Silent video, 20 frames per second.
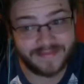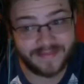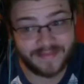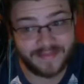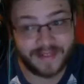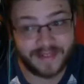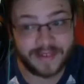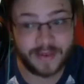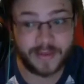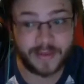
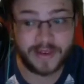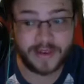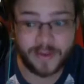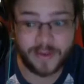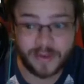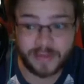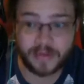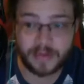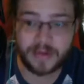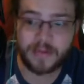Do we deal
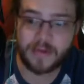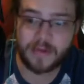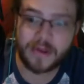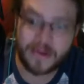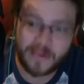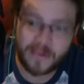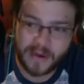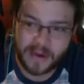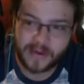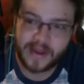with
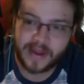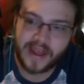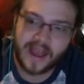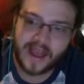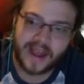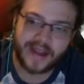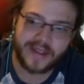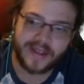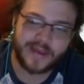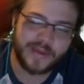Primarina well?
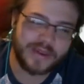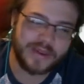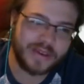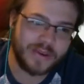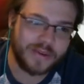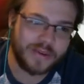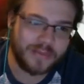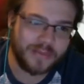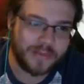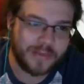I think we deal
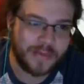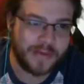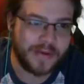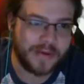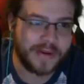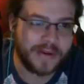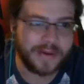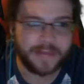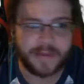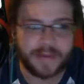with
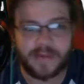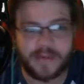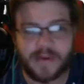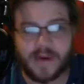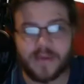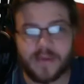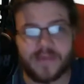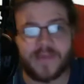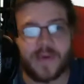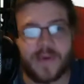Primarina pretty
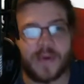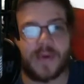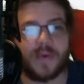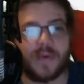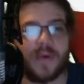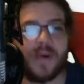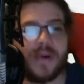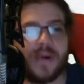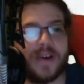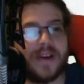well with
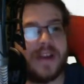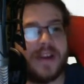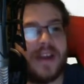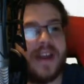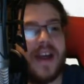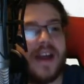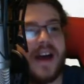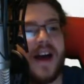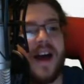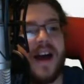Volcarona.
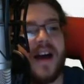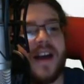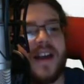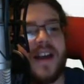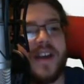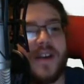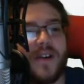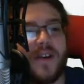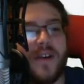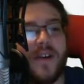
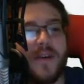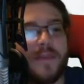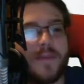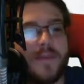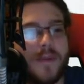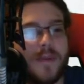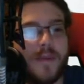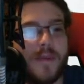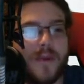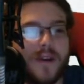And our own
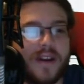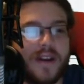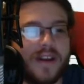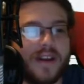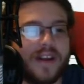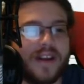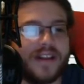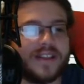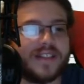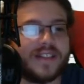
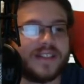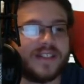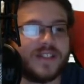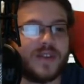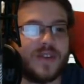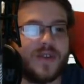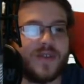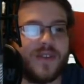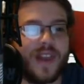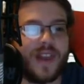Primarina and
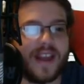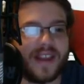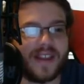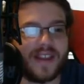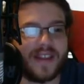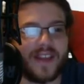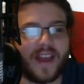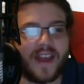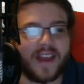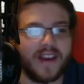stuff like
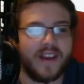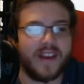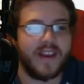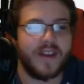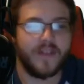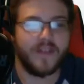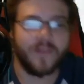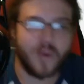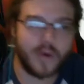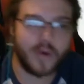that.
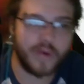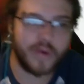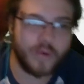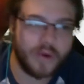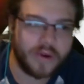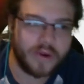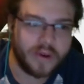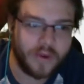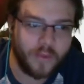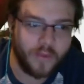
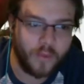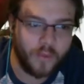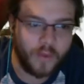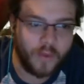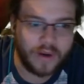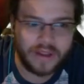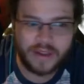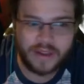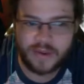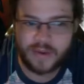Volcarona, what
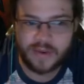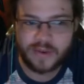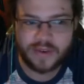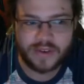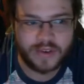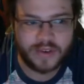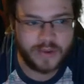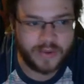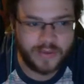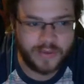do you
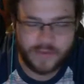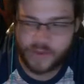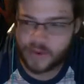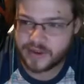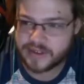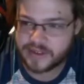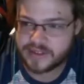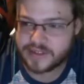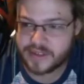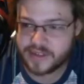do for
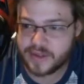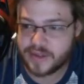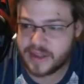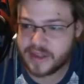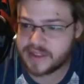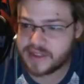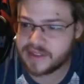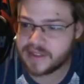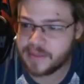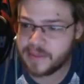us, though?
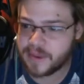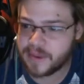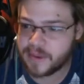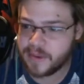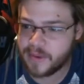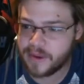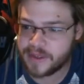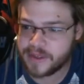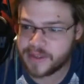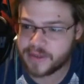That's the big
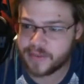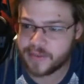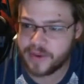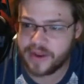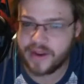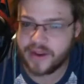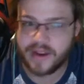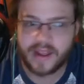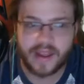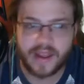question,
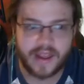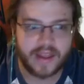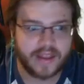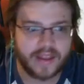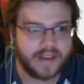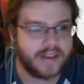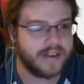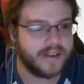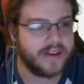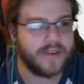right?
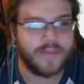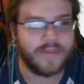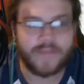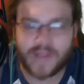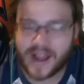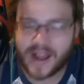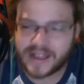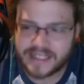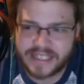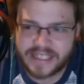You know,
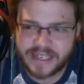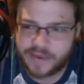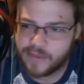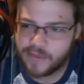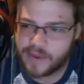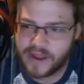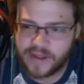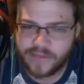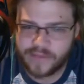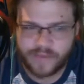Fast Heat
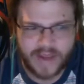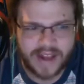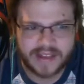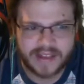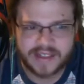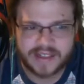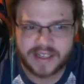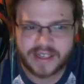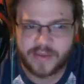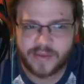Wave
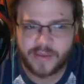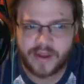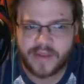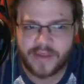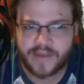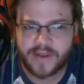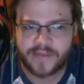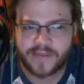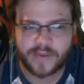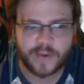
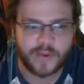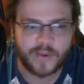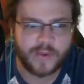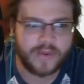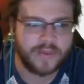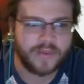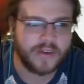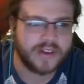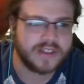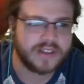after a
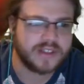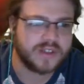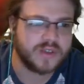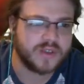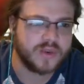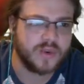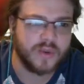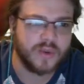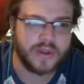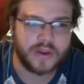Quiver Dance is
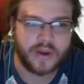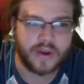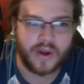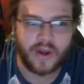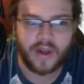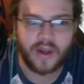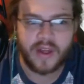cool and all.